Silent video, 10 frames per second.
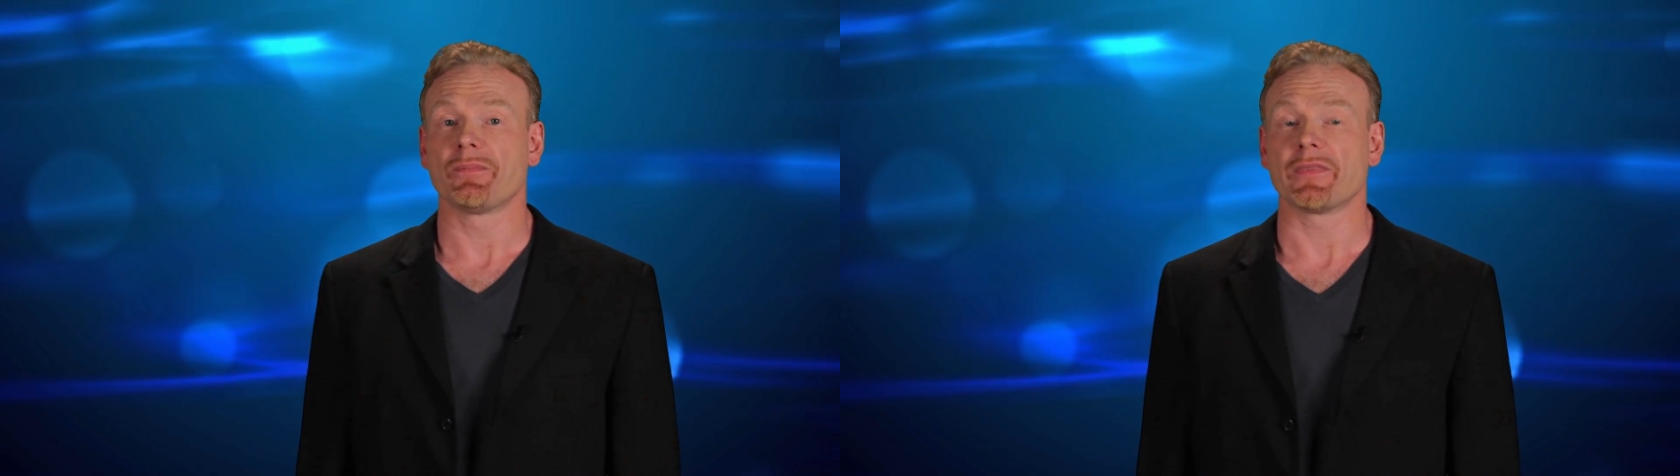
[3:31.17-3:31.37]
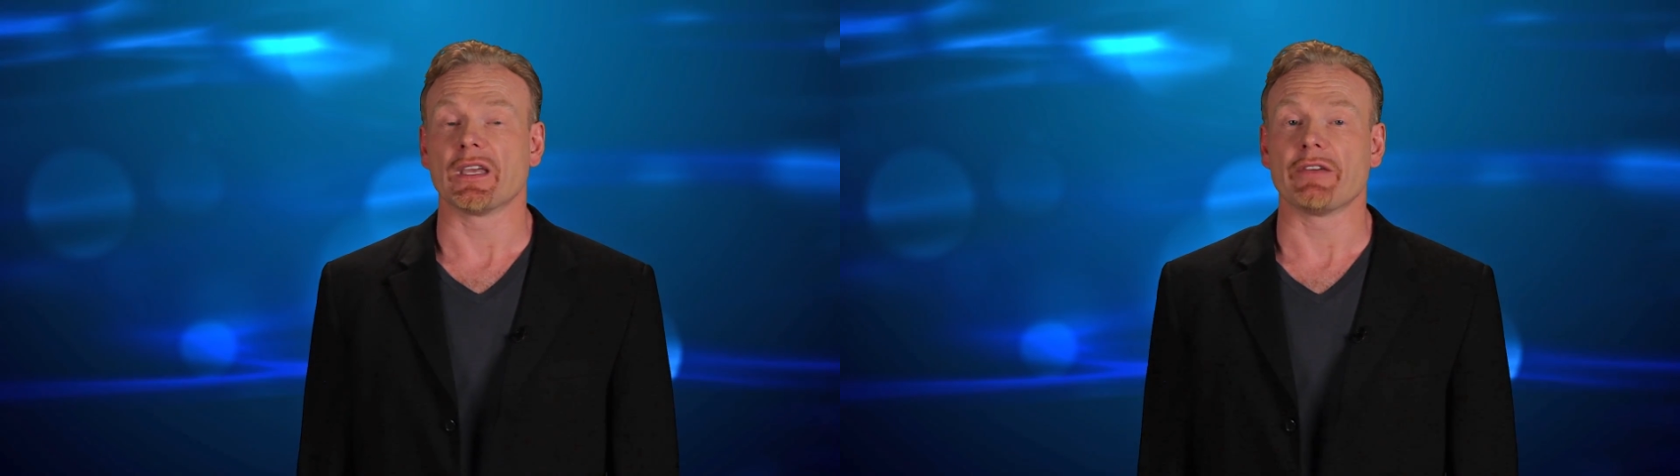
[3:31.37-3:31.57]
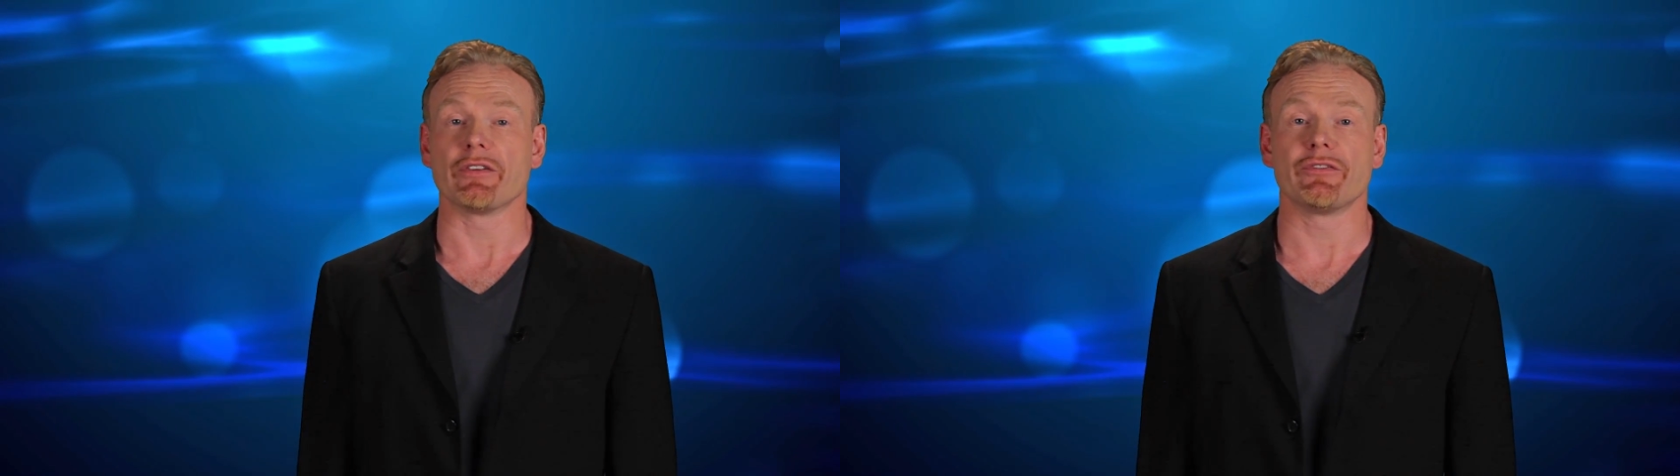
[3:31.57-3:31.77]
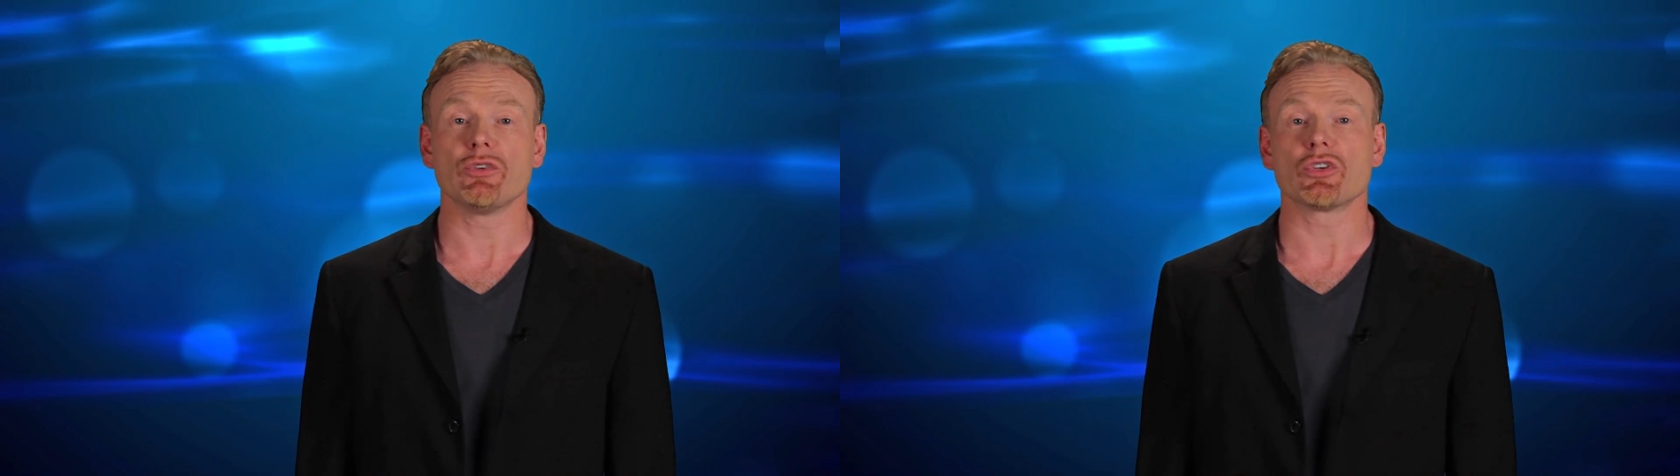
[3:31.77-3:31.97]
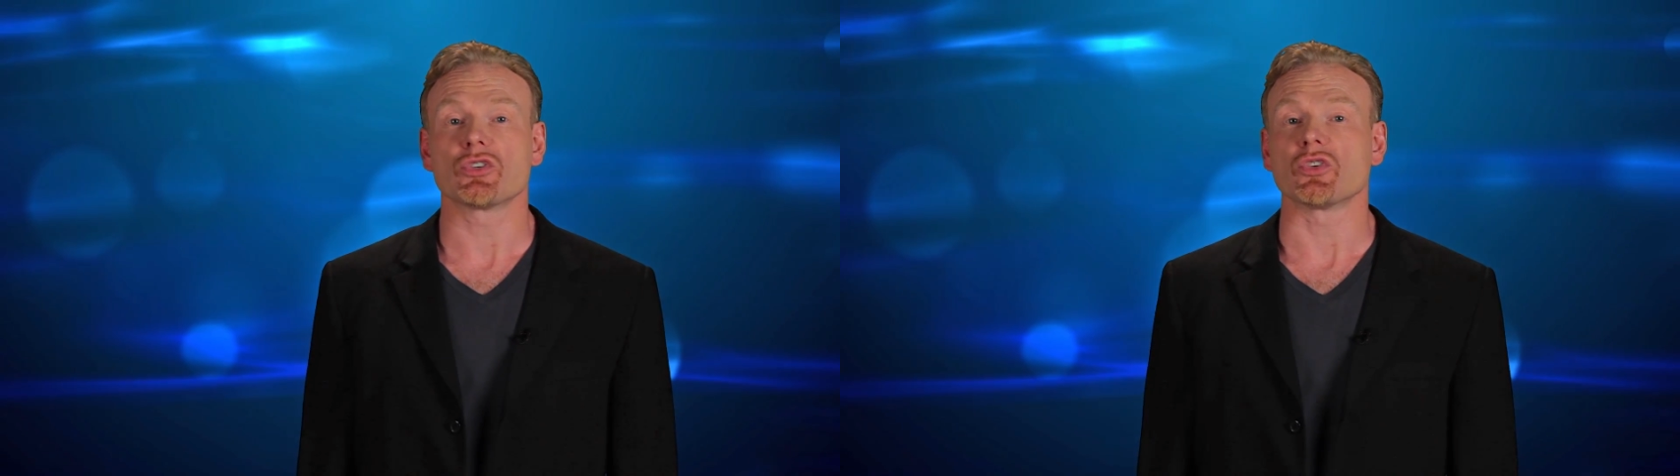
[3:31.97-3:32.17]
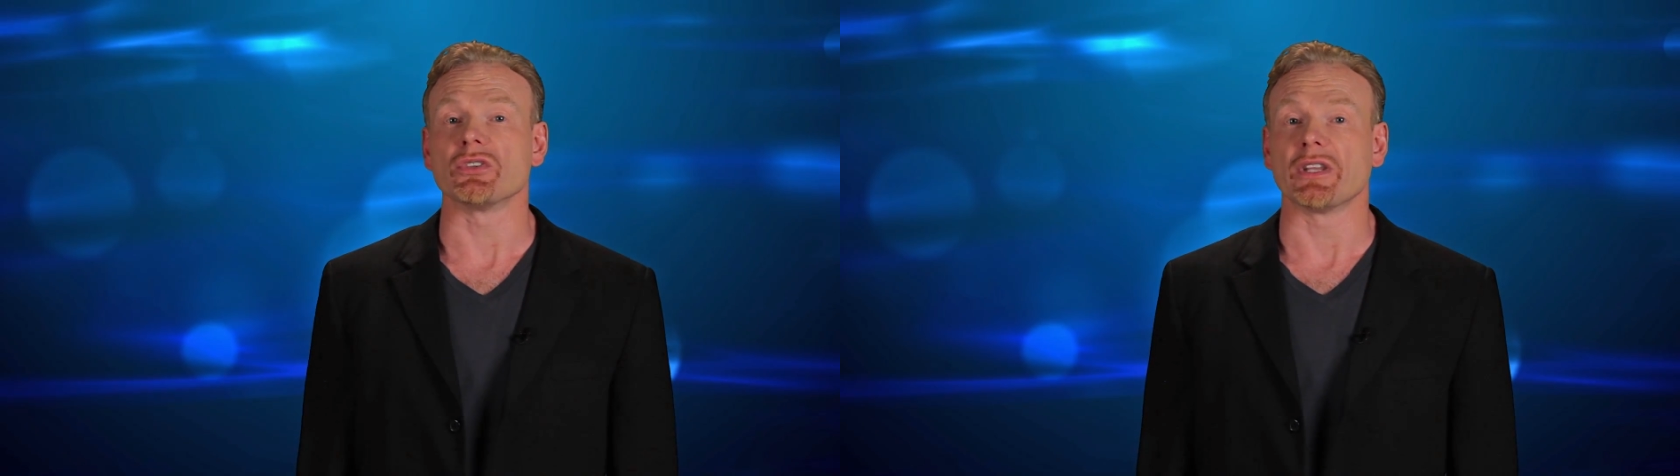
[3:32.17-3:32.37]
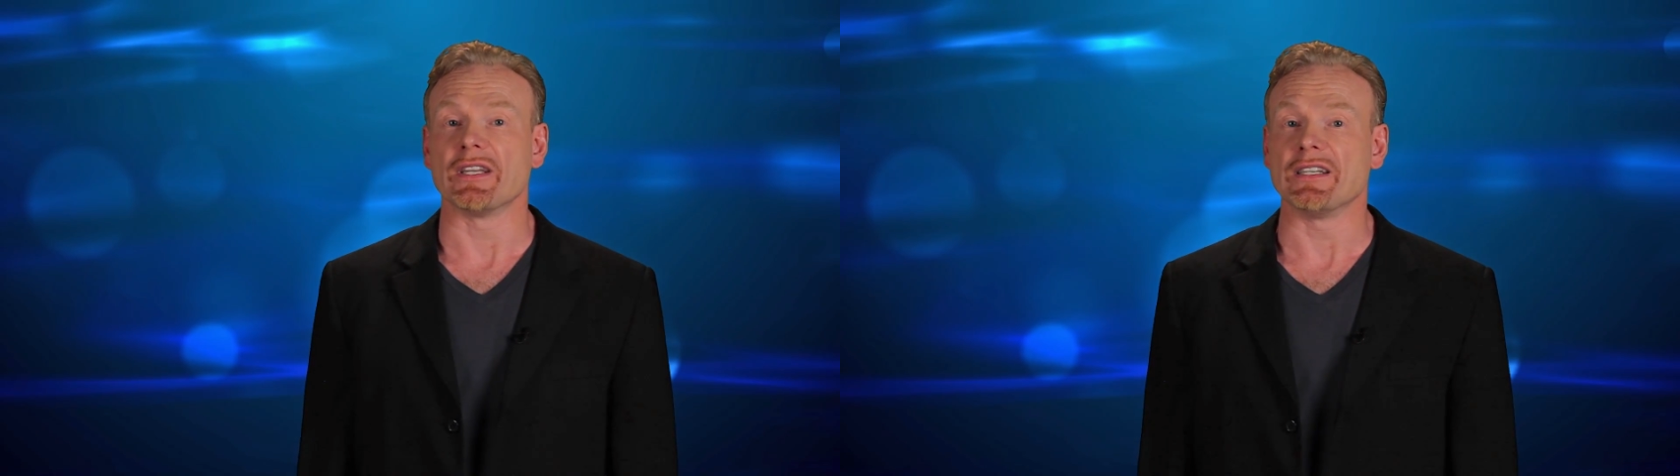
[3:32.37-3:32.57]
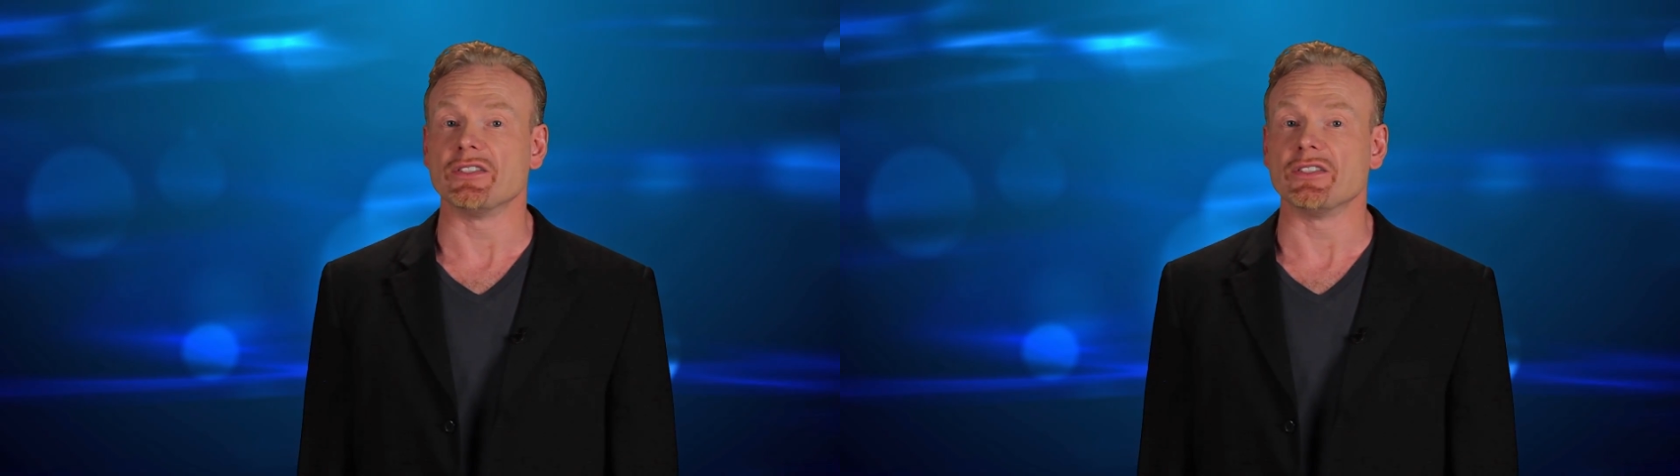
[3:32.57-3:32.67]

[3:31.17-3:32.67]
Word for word: They're having fewer children than they